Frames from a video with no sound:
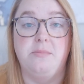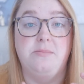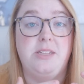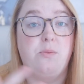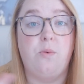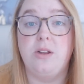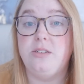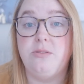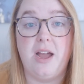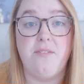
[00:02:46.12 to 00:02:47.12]
that want
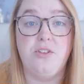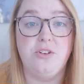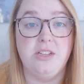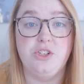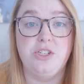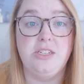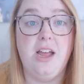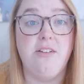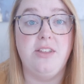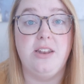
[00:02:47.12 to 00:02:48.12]
to have their delicious
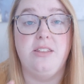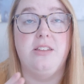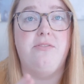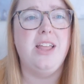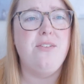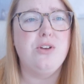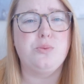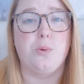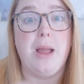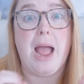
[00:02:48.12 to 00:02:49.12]
stuff. The flavors
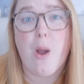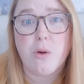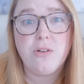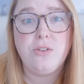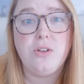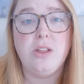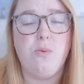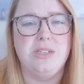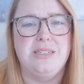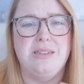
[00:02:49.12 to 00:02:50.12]
were powerful. It
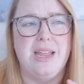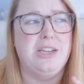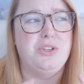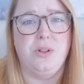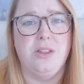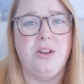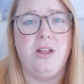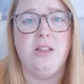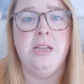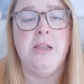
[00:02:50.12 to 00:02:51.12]
wasn't like dull at
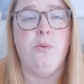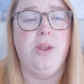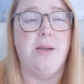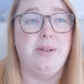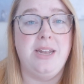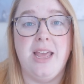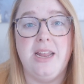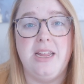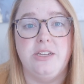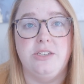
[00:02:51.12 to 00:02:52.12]
all. We got
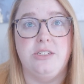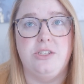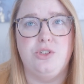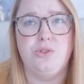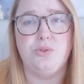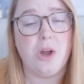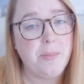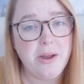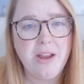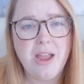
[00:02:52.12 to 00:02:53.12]
banana and
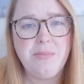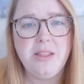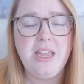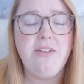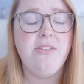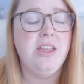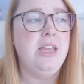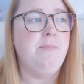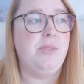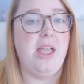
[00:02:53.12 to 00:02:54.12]
strawberry, I believe,
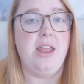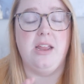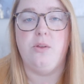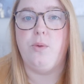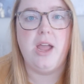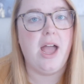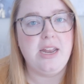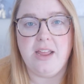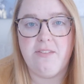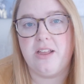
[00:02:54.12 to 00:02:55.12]
and we had to
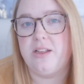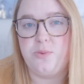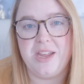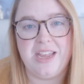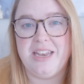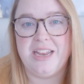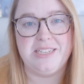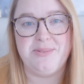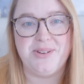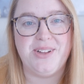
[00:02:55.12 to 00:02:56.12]
get the sweetened
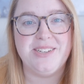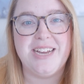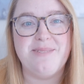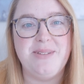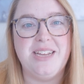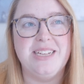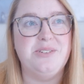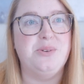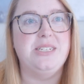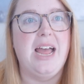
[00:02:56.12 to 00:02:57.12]
condensed milk on top because
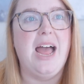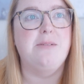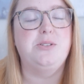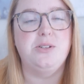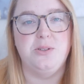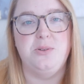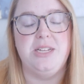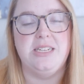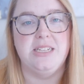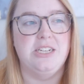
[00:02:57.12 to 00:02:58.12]
it was
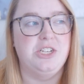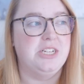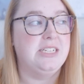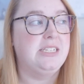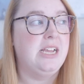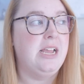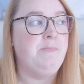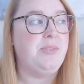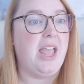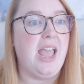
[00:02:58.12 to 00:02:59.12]
absolutely delicious.
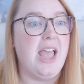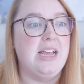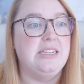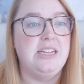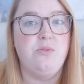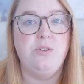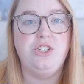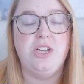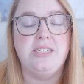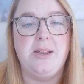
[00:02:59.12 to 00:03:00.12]
And it was
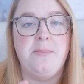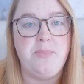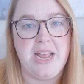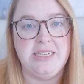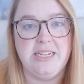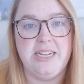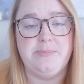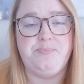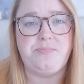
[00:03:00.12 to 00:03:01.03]
just amazing